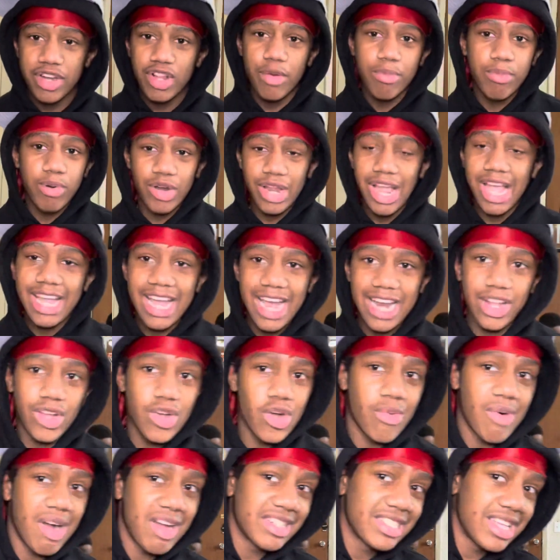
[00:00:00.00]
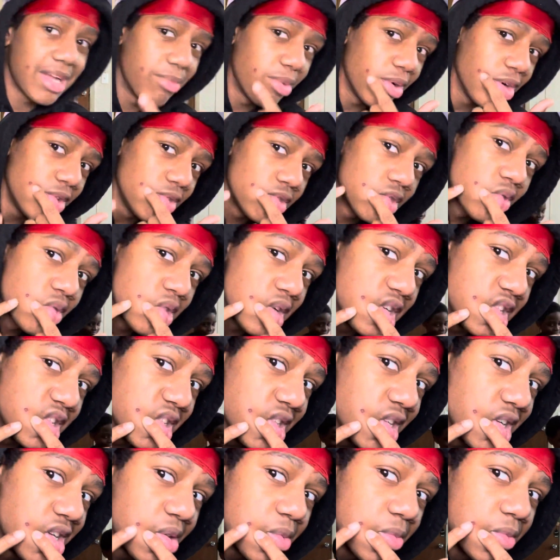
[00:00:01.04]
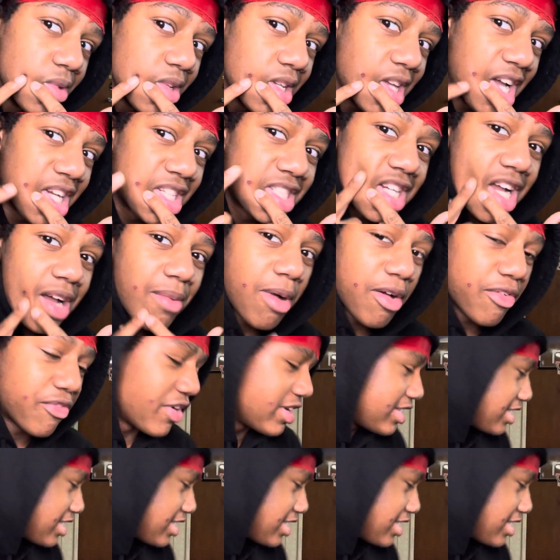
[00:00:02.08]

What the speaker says: bro, y'all gotta go watch that, bro. It was crazy. Look, got shot in my face.